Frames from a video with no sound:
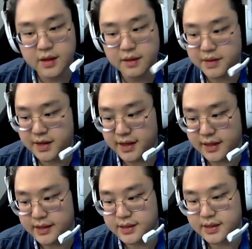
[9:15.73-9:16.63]

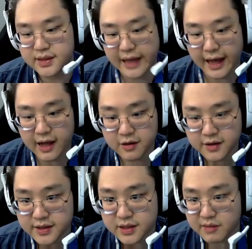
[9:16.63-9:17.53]
Because Talon
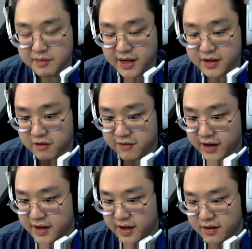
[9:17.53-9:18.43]
is going to be back here
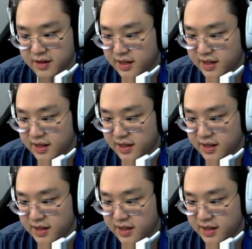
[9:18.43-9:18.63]
right now.